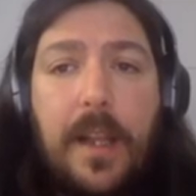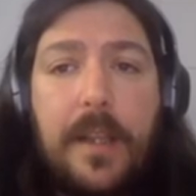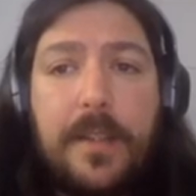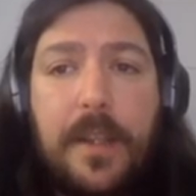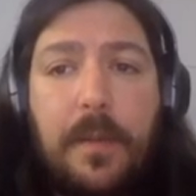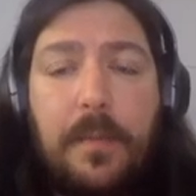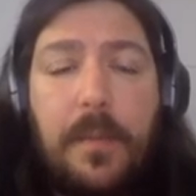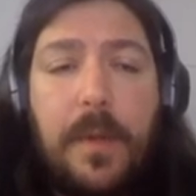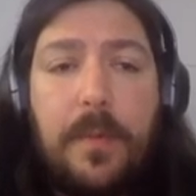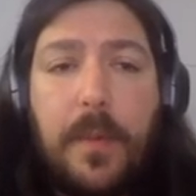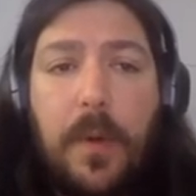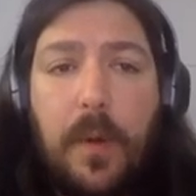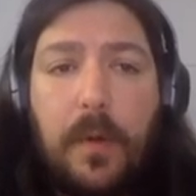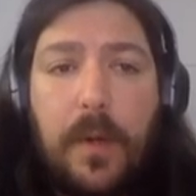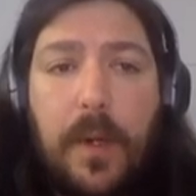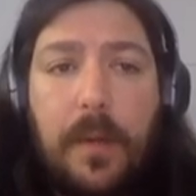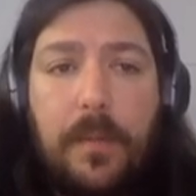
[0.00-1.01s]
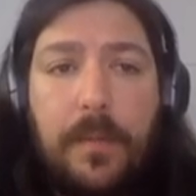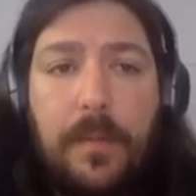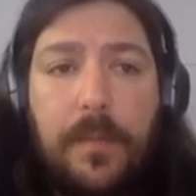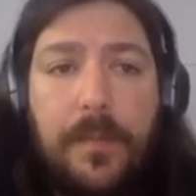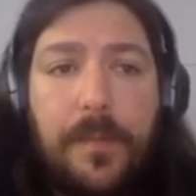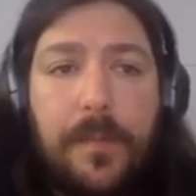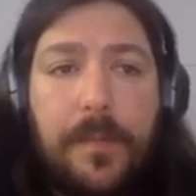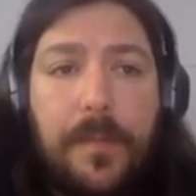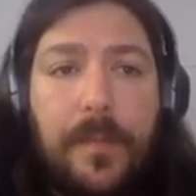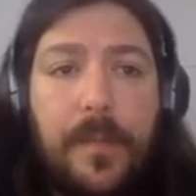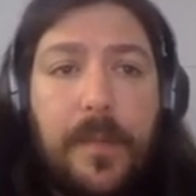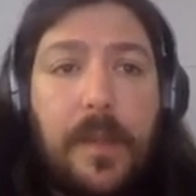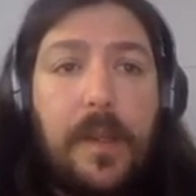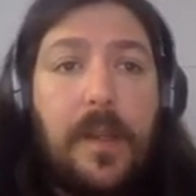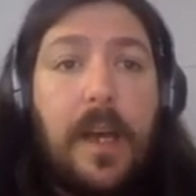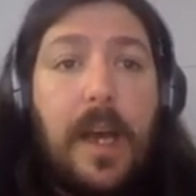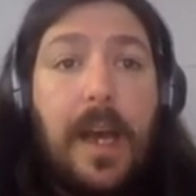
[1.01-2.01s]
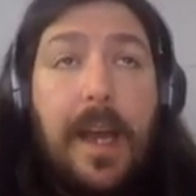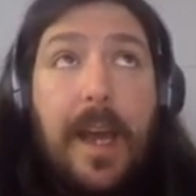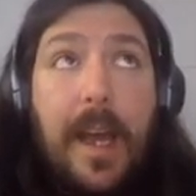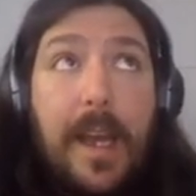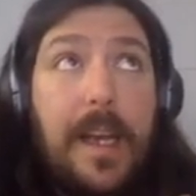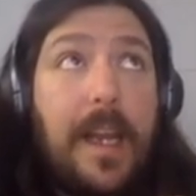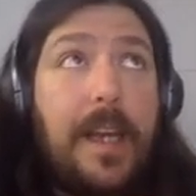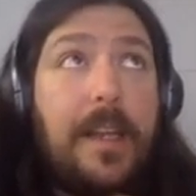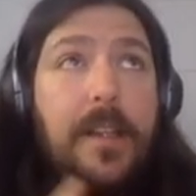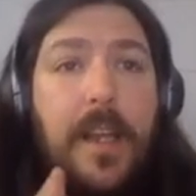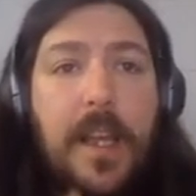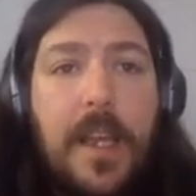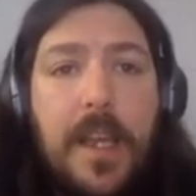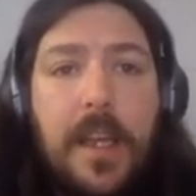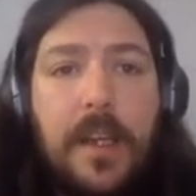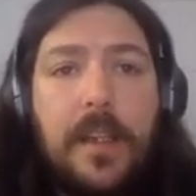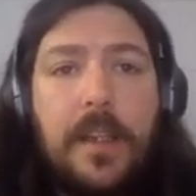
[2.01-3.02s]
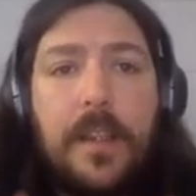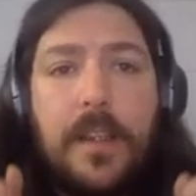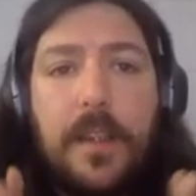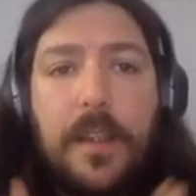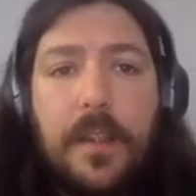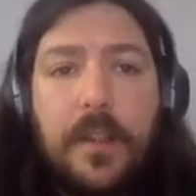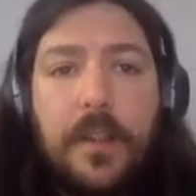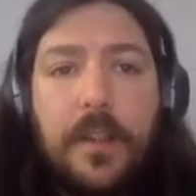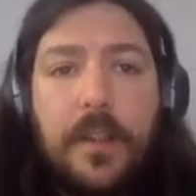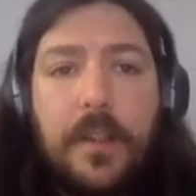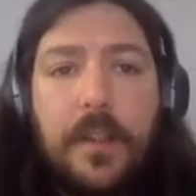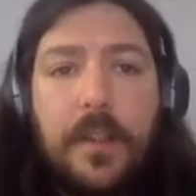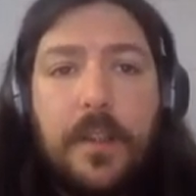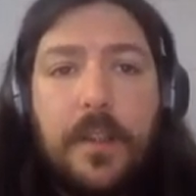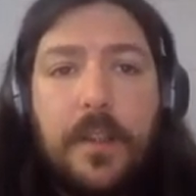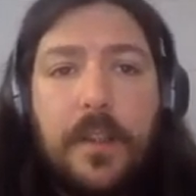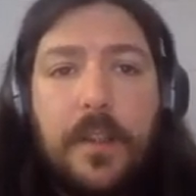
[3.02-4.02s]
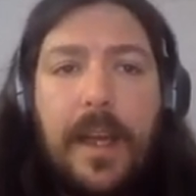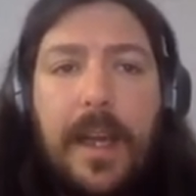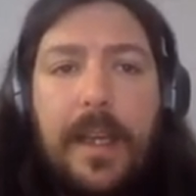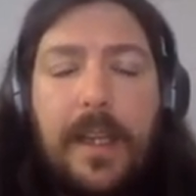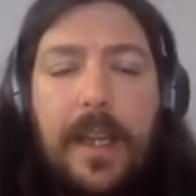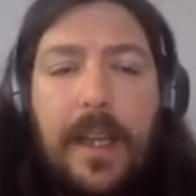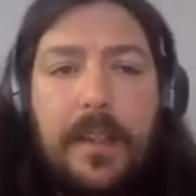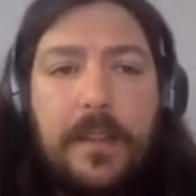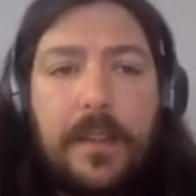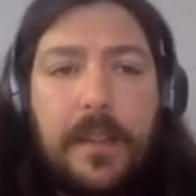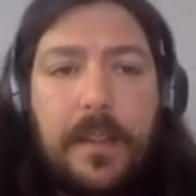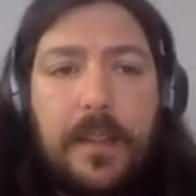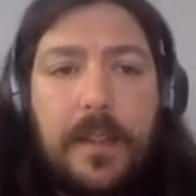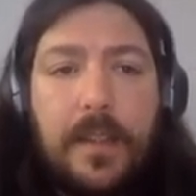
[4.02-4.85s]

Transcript: Assembly program. I highlight here two relevant guidelines.